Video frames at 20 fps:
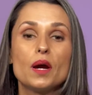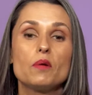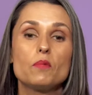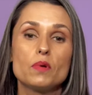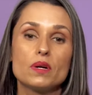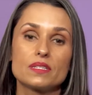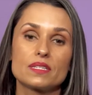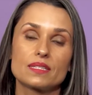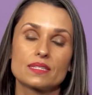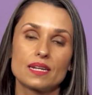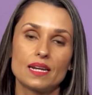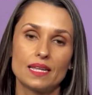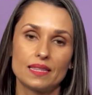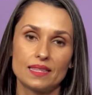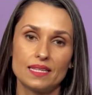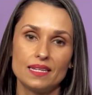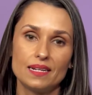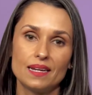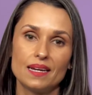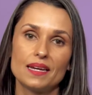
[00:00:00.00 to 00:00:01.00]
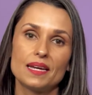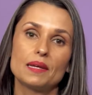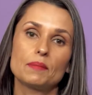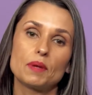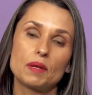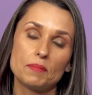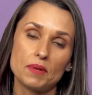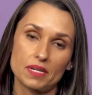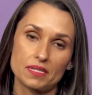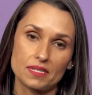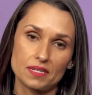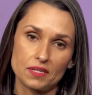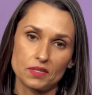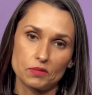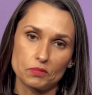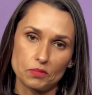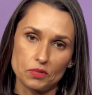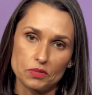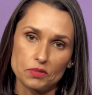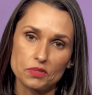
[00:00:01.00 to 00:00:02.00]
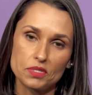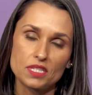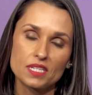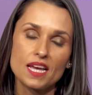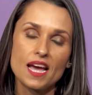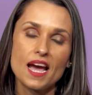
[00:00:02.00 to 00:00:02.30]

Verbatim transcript: I was as a Latina and my Mexican roots.